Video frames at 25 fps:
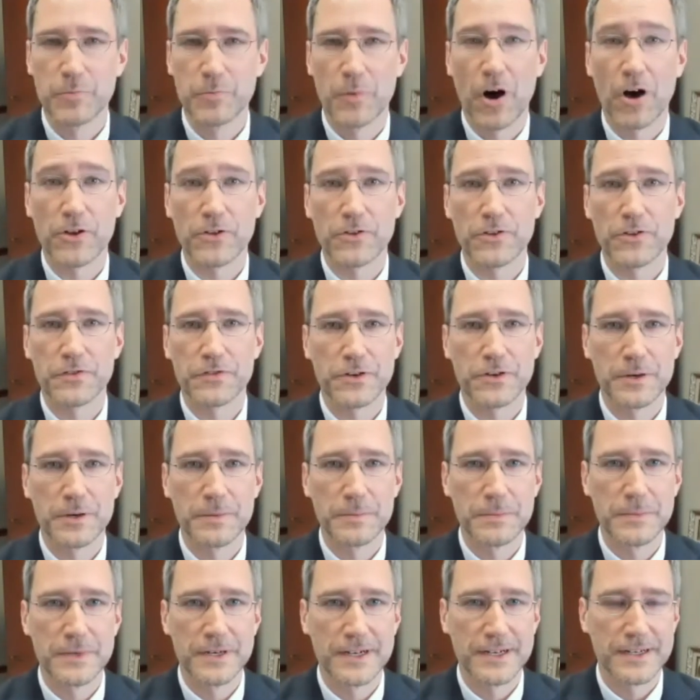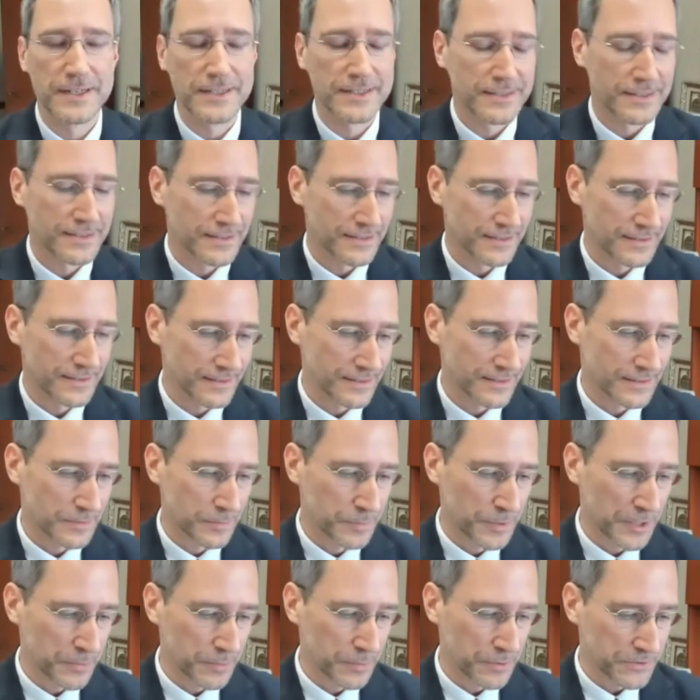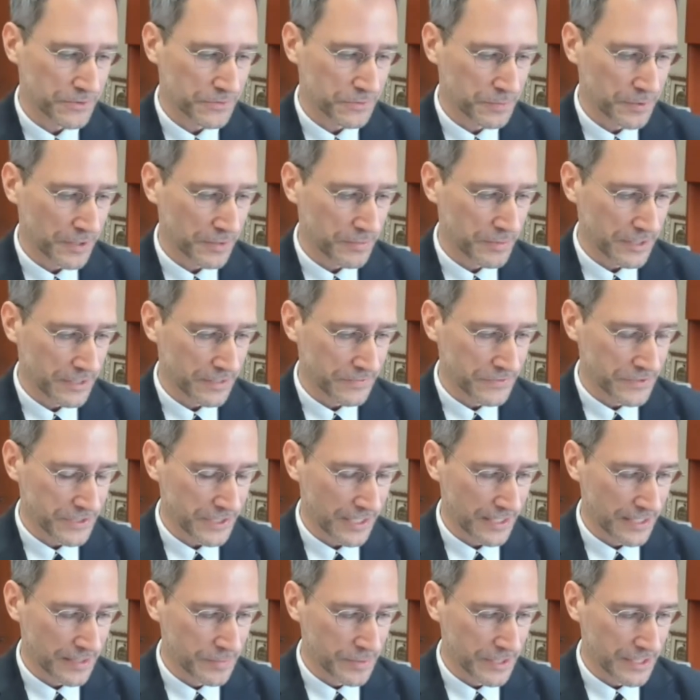model from the People's Republic of China,